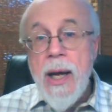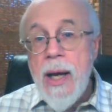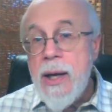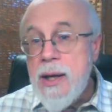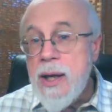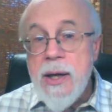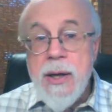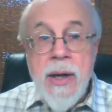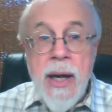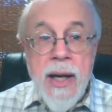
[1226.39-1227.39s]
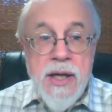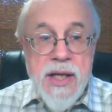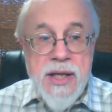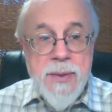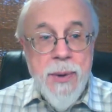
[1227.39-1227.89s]
It didn't
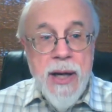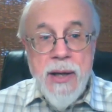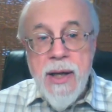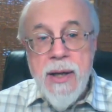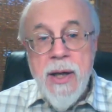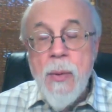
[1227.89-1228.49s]
anticipate that there